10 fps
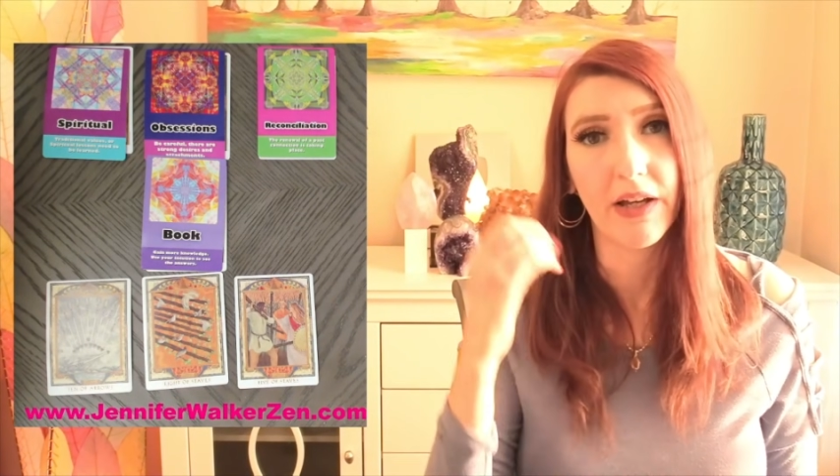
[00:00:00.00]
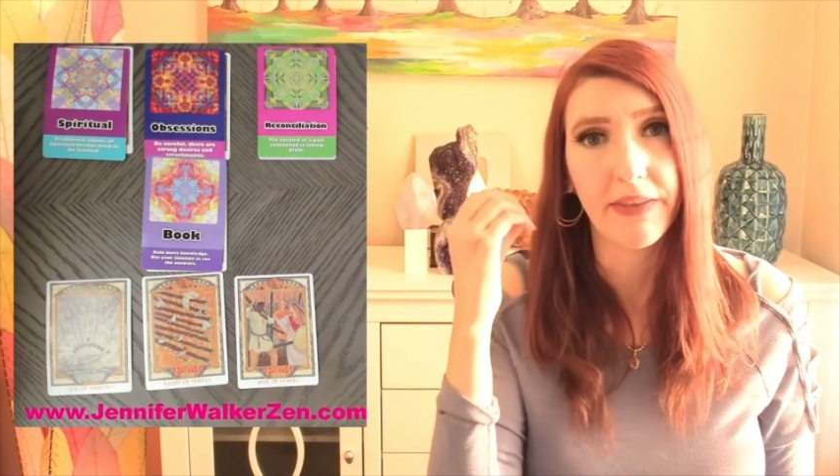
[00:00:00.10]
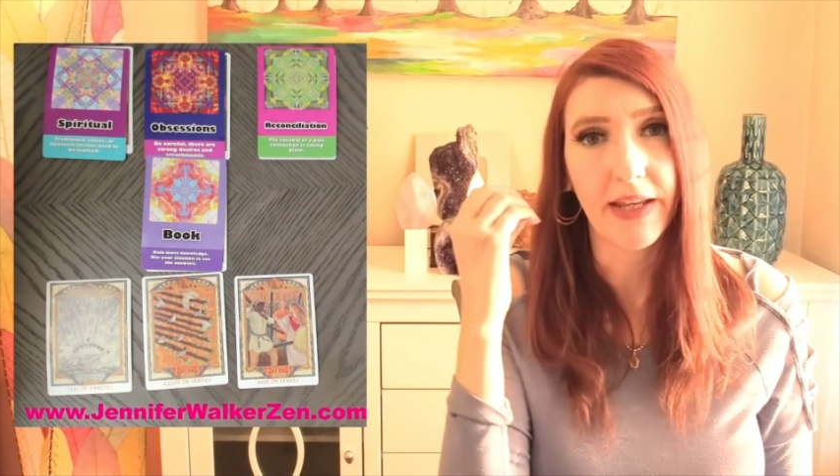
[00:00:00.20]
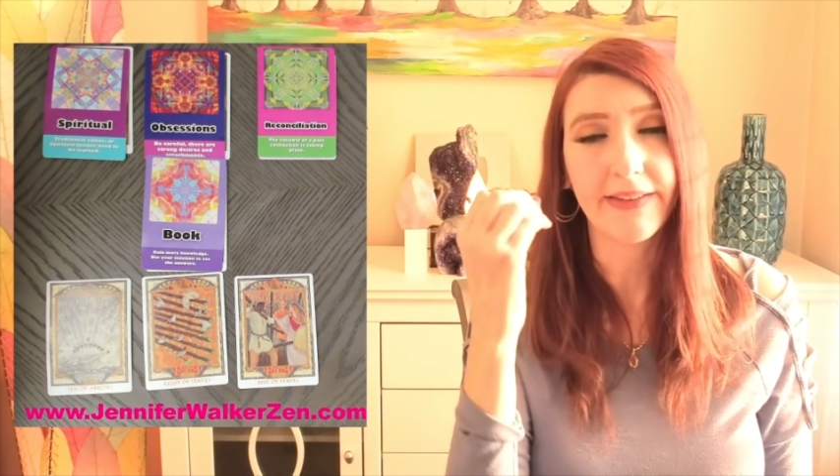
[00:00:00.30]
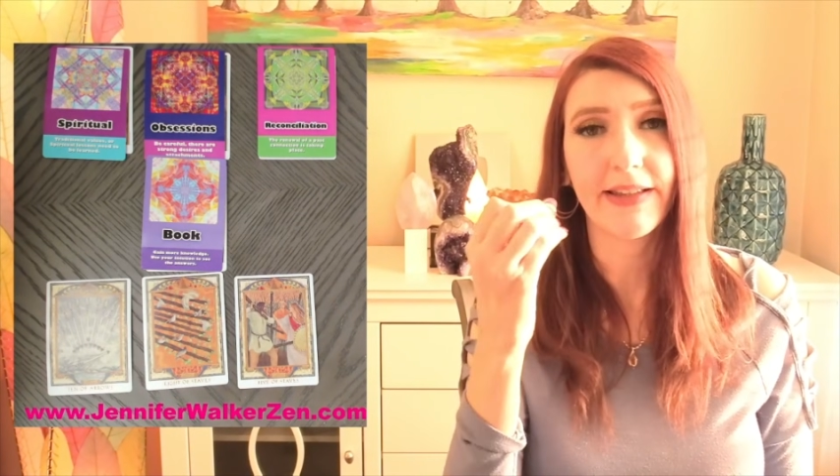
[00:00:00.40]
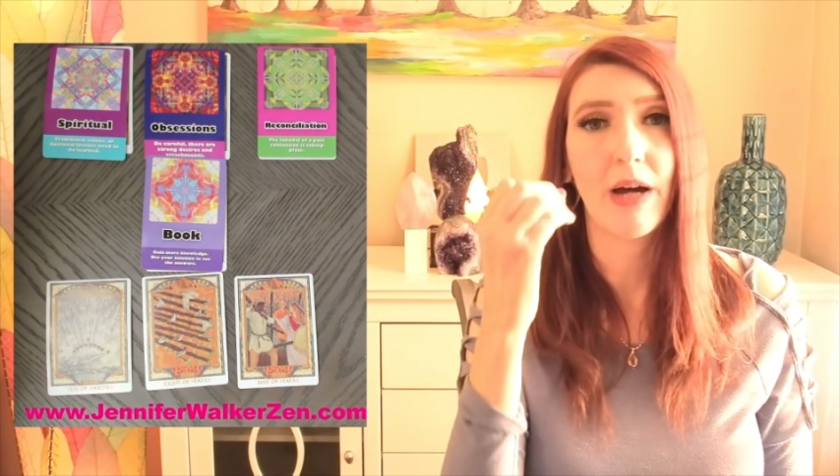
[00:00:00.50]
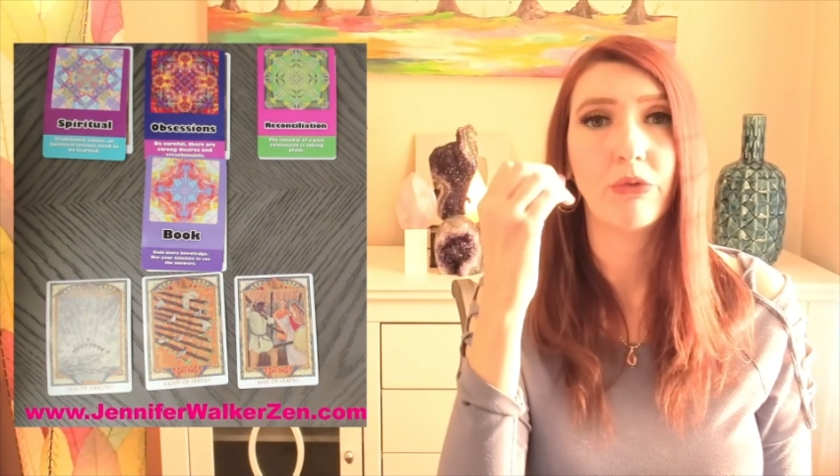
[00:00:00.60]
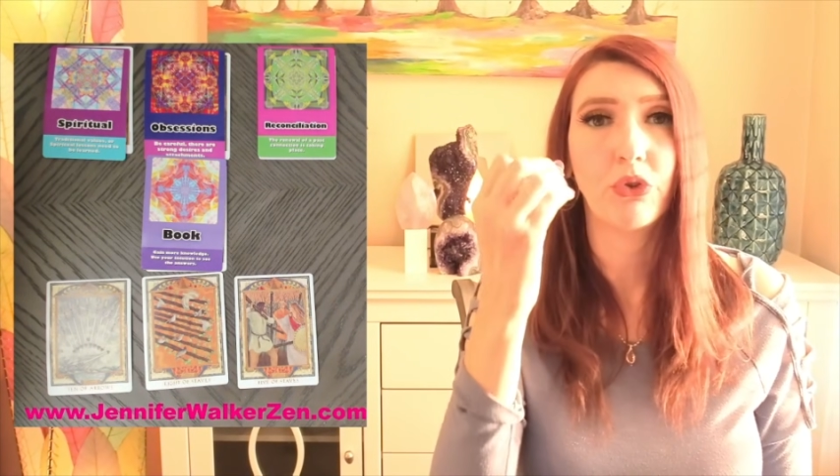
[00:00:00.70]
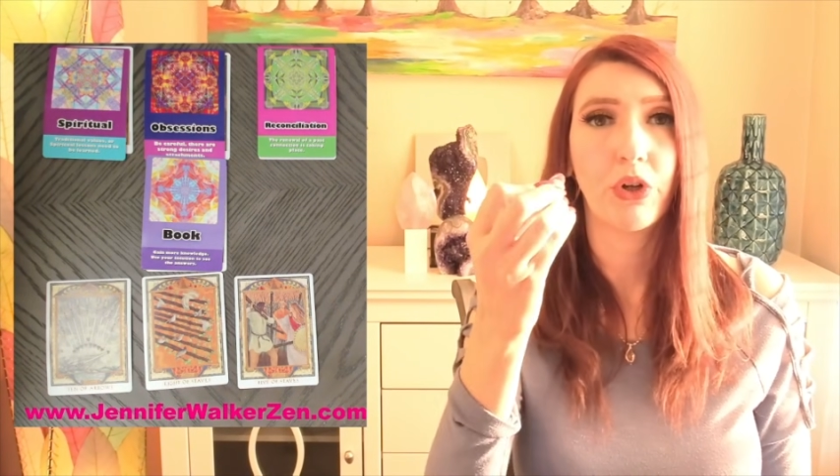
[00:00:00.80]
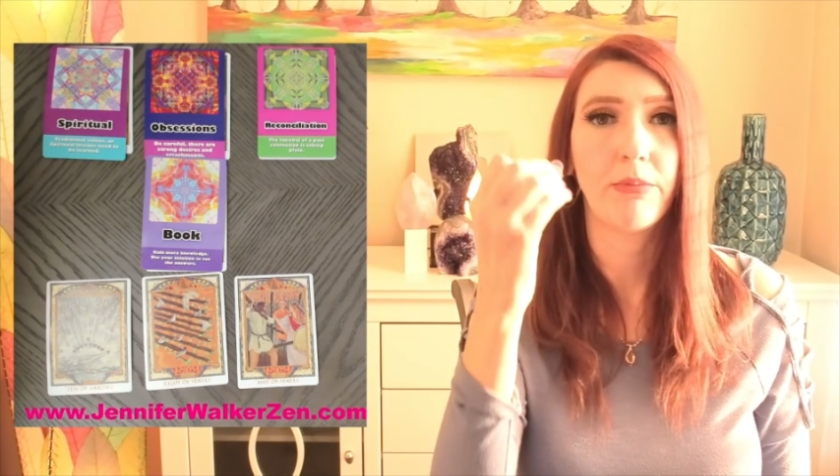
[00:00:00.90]
things come
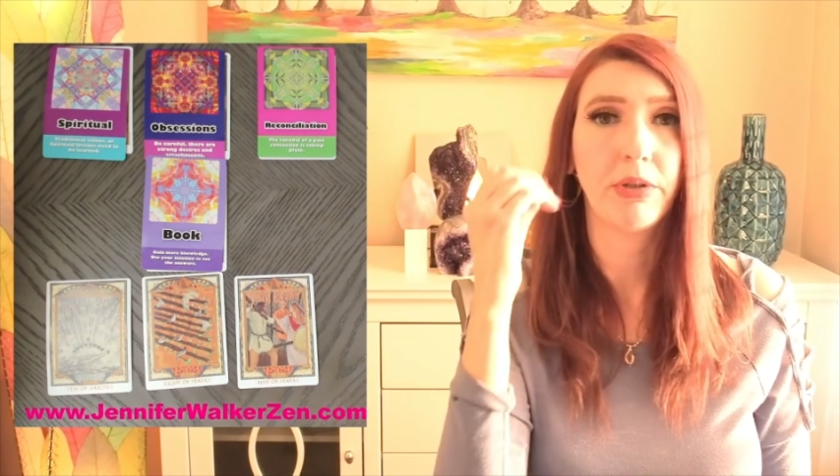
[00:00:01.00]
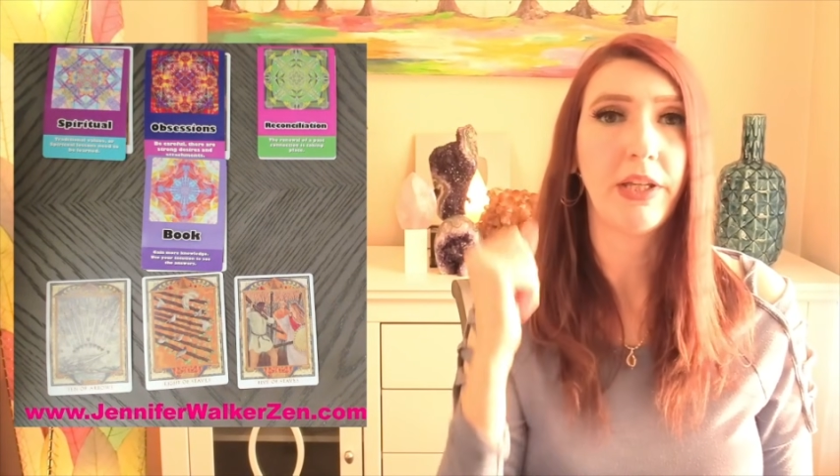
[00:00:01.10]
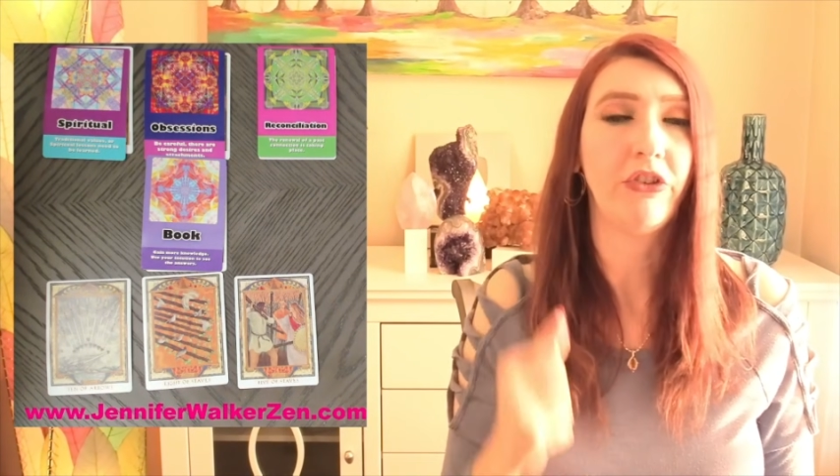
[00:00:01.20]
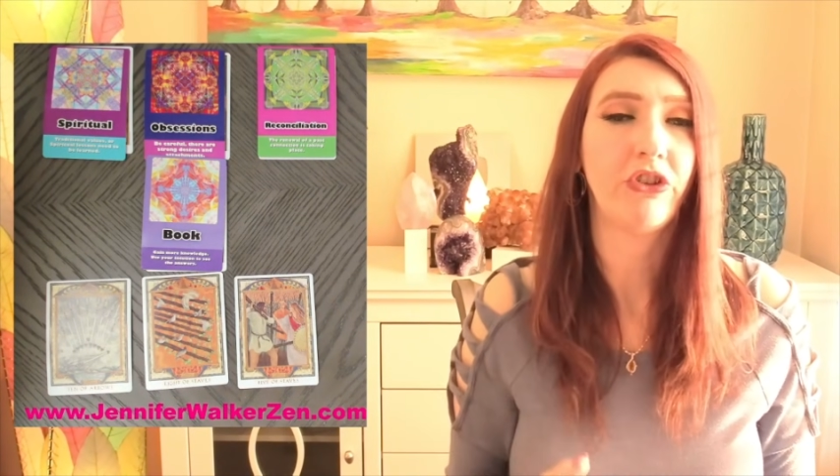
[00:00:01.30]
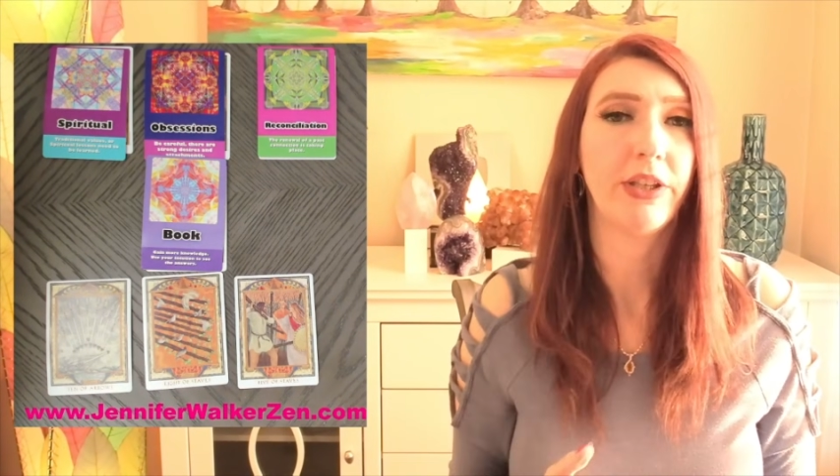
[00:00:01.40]
to a completion.